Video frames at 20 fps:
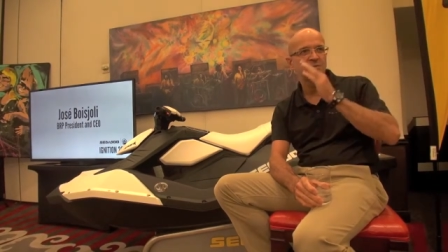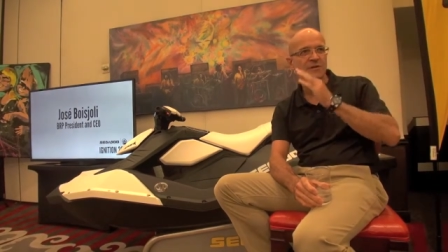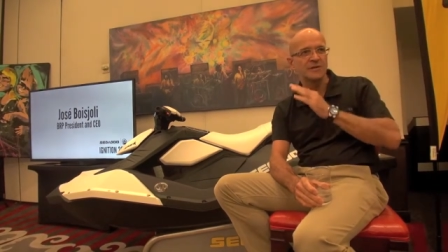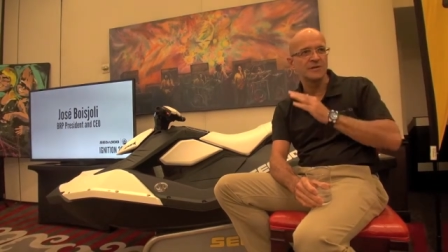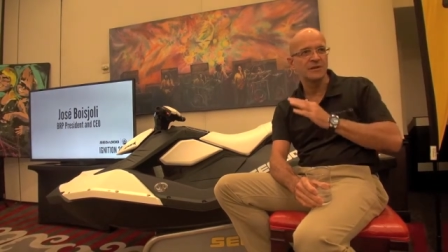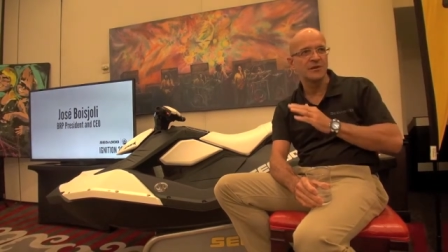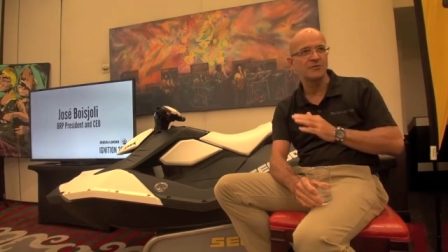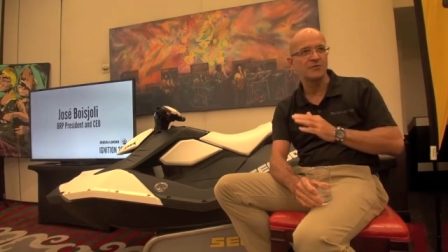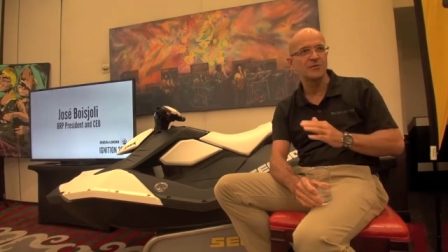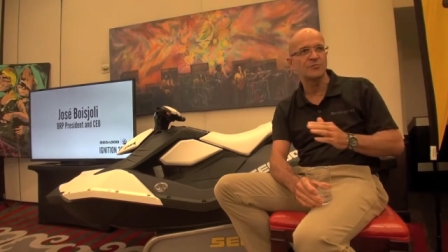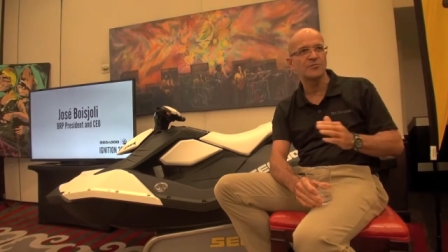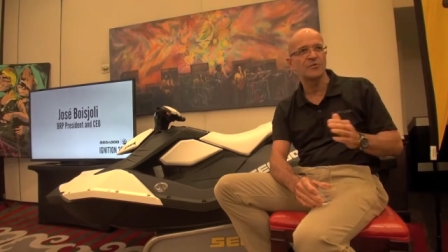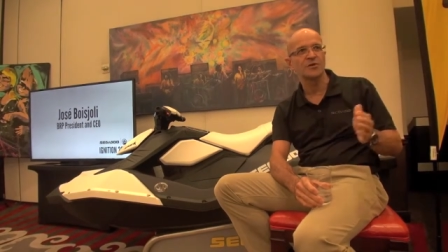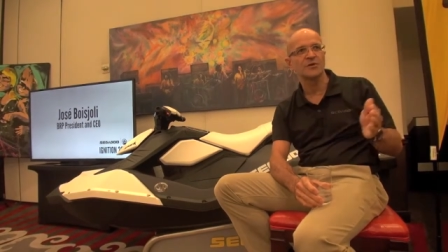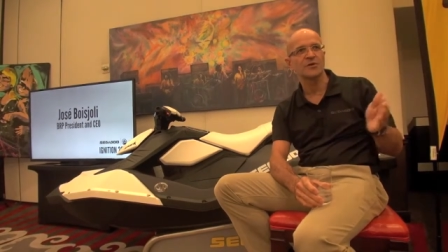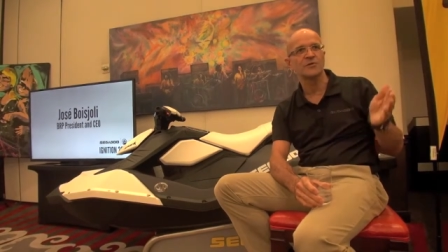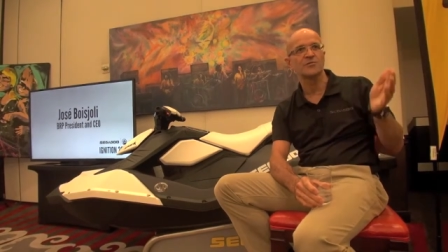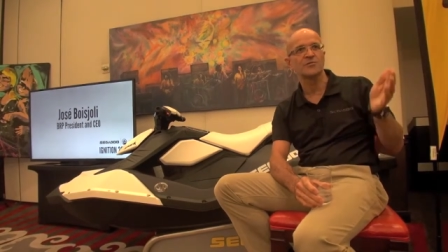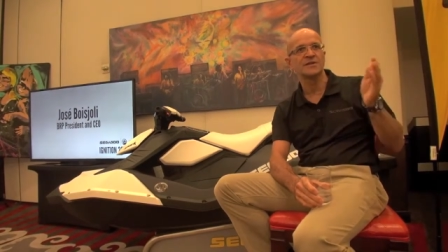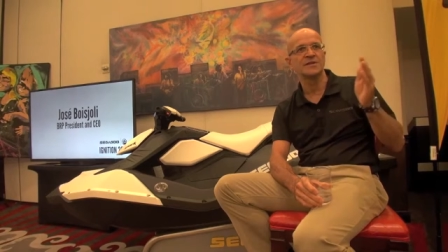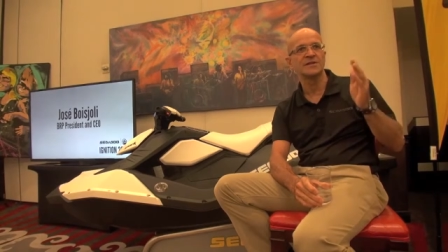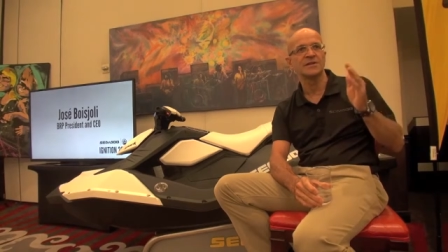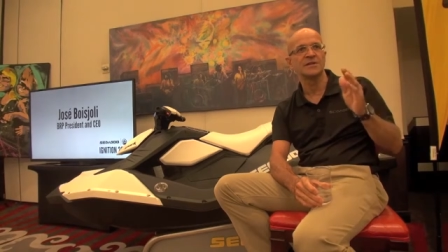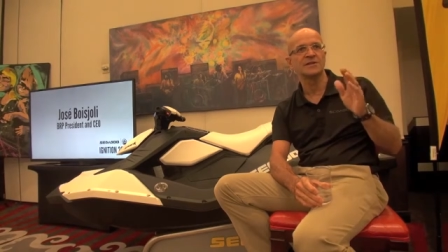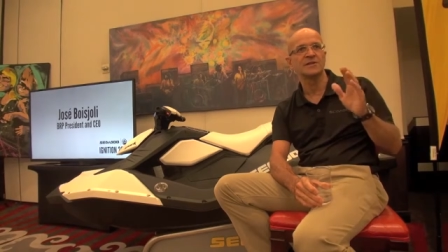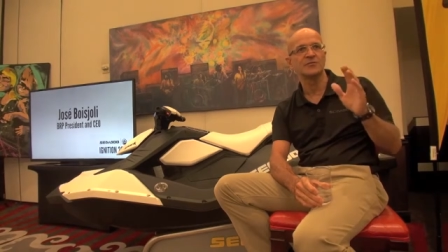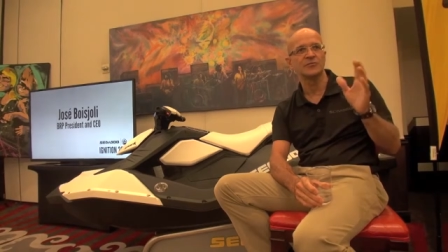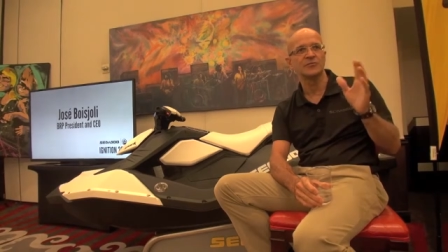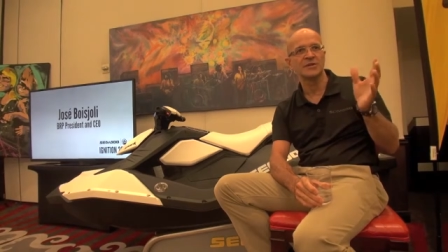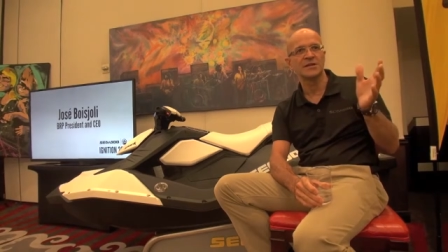and how the product
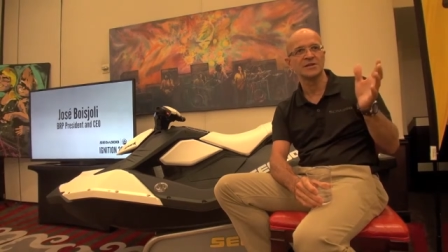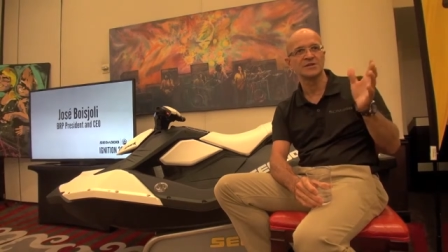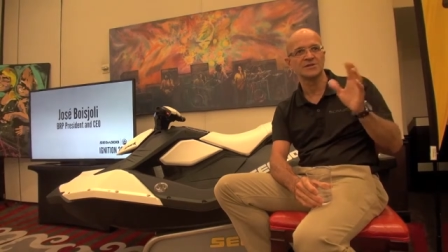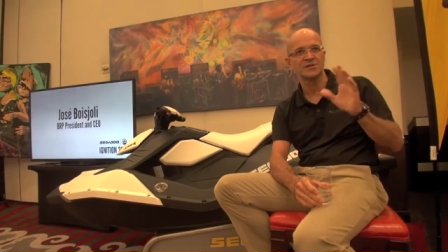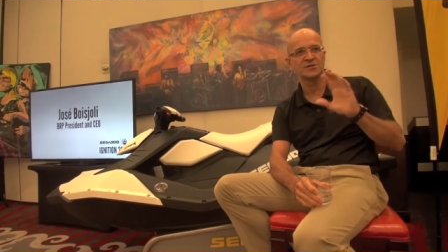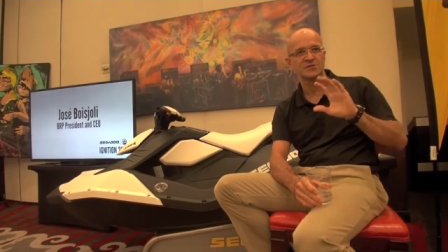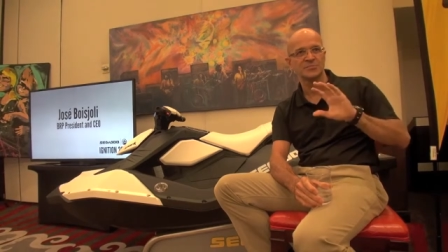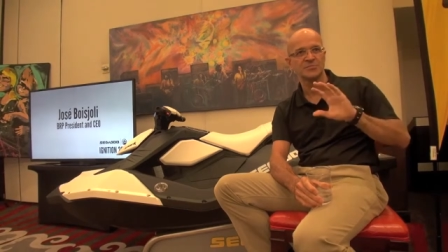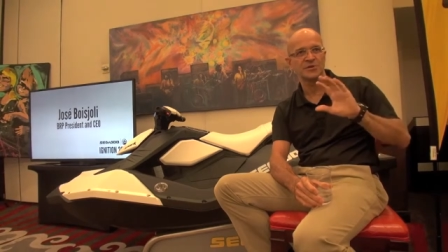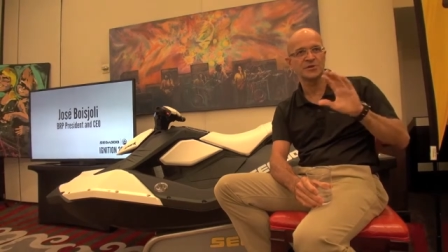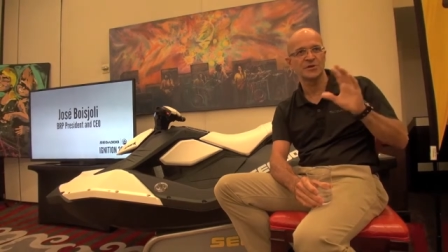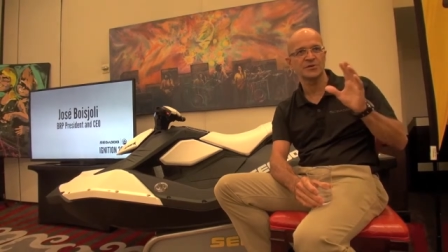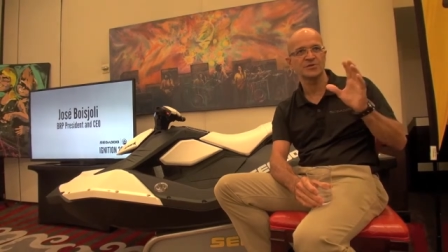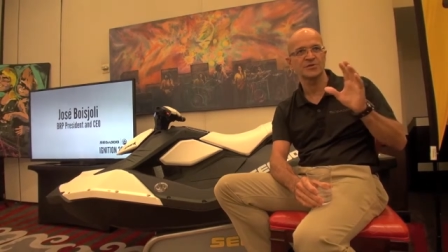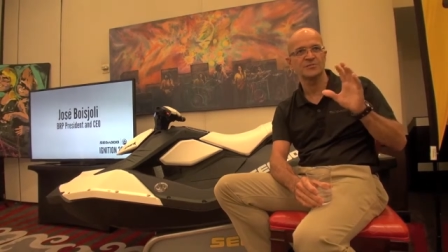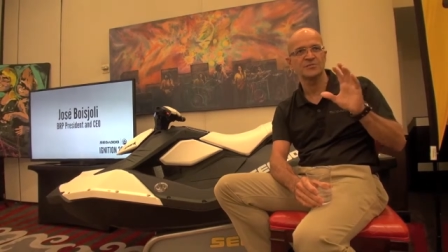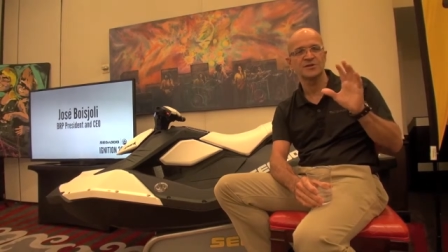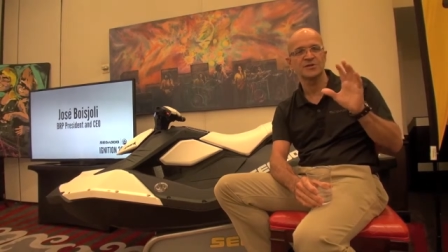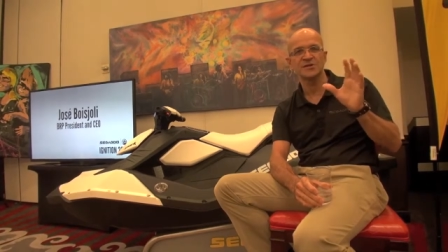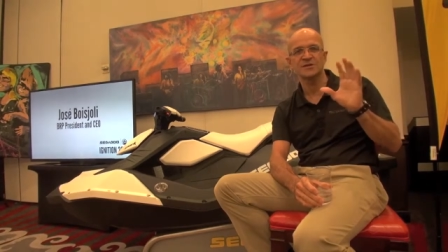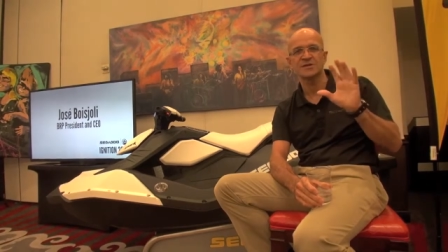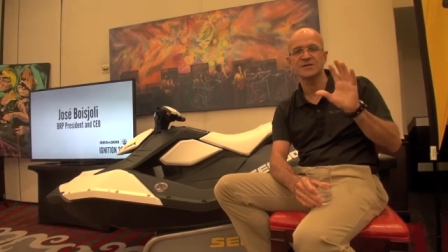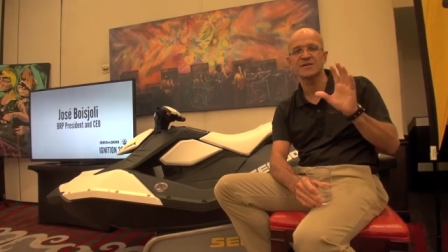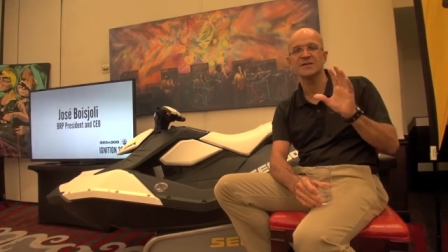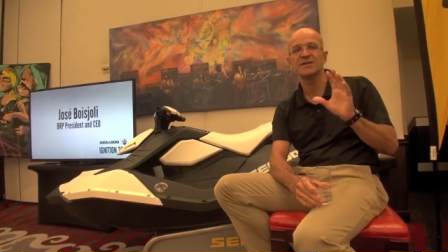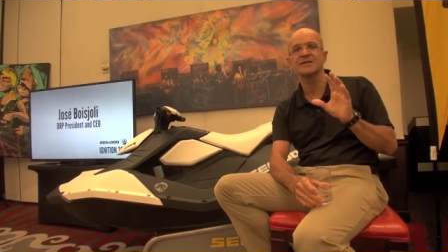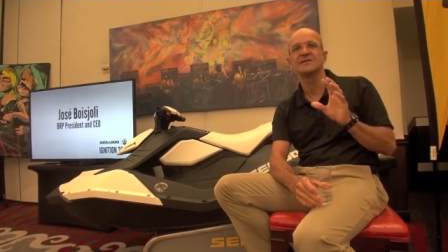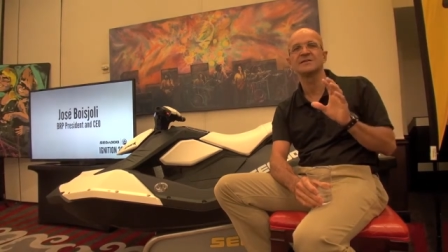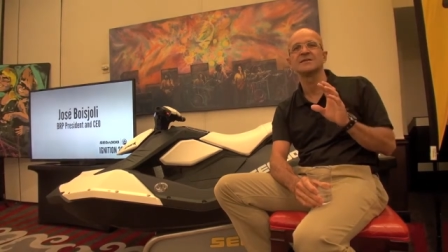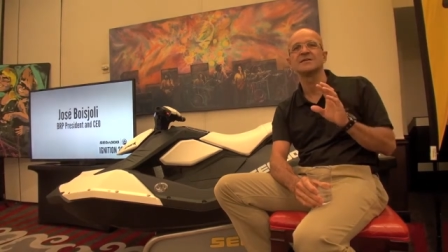retail and will adjust production because
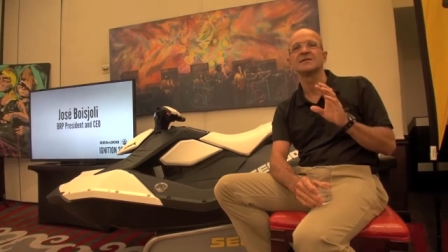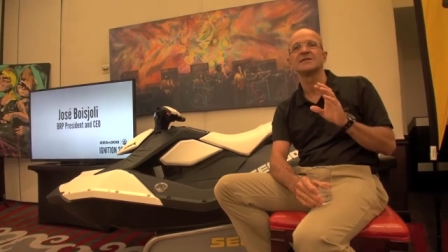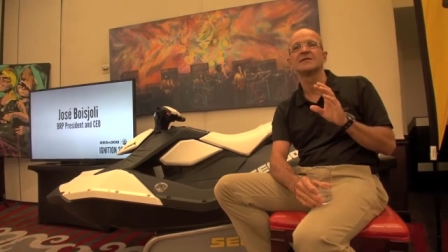again,